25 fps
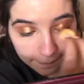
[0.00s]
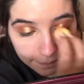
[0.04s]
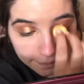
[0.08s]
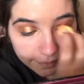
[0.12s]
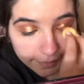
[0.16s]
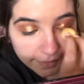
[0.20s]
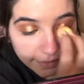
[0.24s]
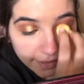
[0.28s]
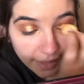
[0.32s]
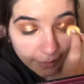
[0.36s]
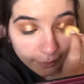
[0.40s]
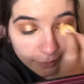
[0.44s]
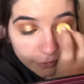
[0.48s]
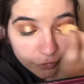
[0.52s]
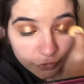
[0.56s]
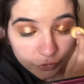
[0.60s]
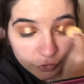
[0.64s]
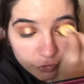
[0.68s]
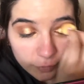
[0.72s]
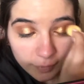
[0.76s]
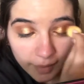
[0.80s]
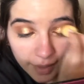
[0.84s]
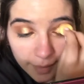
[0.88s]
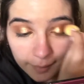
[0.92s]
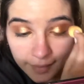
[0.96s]
like I would
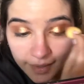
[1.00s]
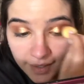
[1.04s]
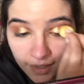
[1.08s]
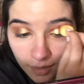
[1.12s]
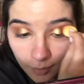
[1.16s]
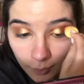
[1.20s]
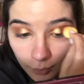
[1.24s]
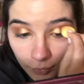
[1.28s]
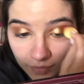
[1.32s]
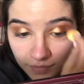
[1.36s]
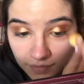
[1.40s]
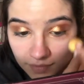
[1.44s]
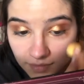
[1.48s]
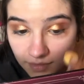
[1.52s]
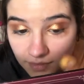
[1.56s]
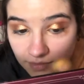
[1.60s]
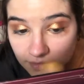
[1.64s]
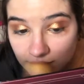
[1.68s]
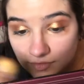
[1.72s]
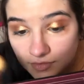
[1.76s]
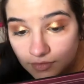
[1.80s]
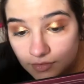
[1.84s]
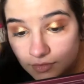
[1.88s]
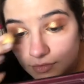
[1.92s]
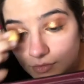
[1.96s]
do my makeup with
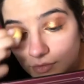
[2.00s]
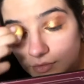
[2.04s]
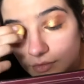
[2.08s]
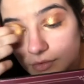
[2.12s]
this.